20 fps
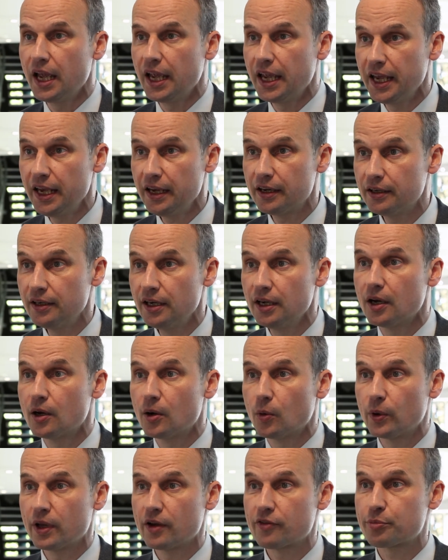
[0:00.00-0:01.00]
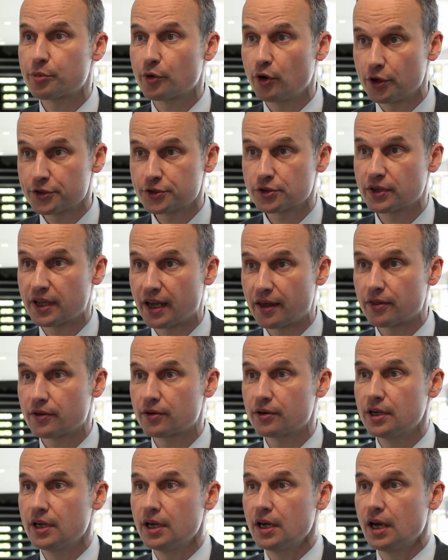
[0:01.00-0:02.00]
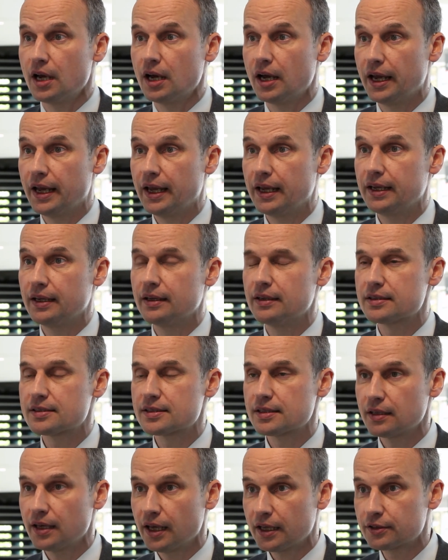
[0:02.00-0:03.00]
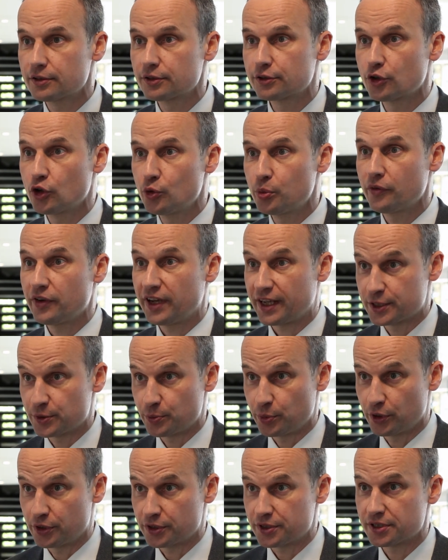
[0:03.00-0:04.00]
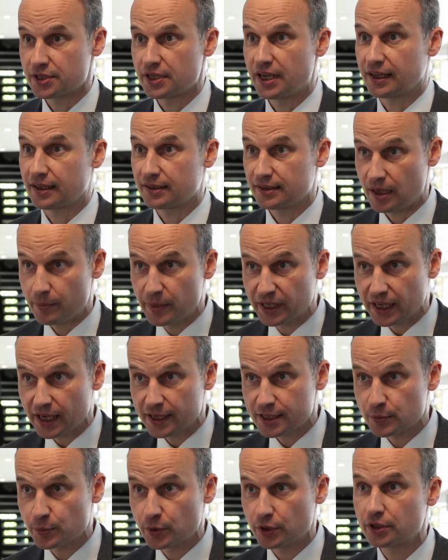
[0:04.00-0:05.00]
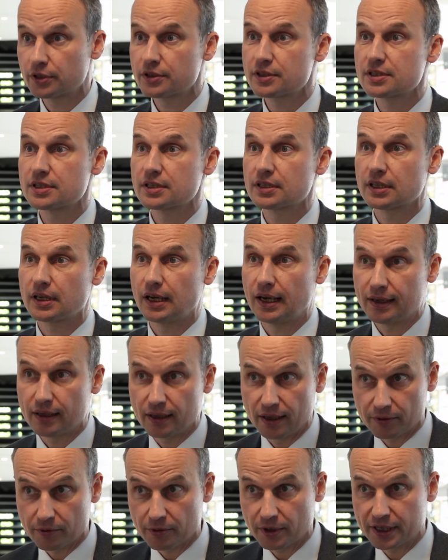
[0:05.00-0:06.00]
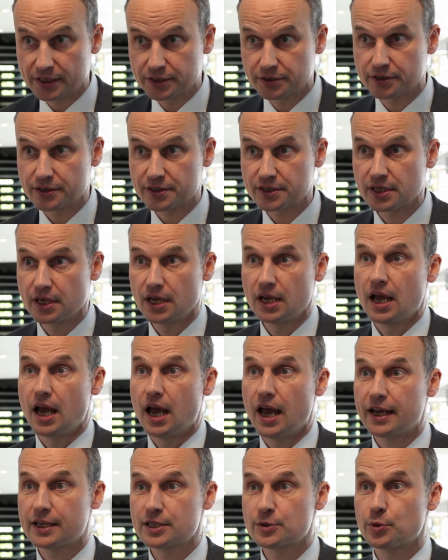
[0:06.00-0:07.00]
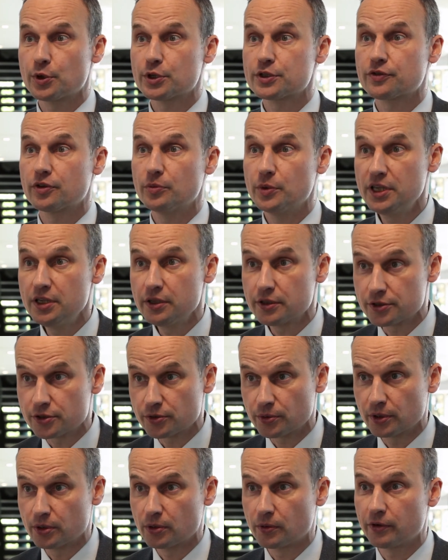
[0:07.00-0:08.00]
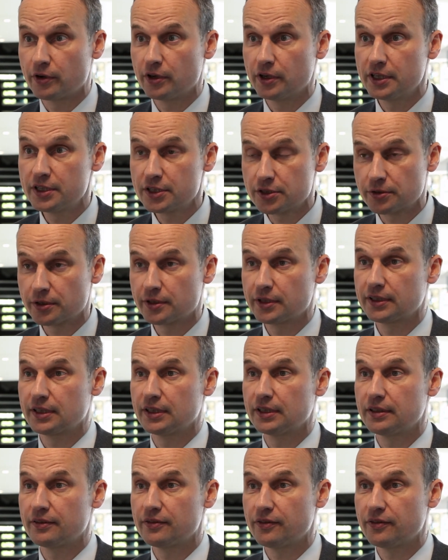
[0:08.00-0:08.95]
Here, we have brought together a selected group of experts, academic experts, guideline writers, experts from industry who were intricately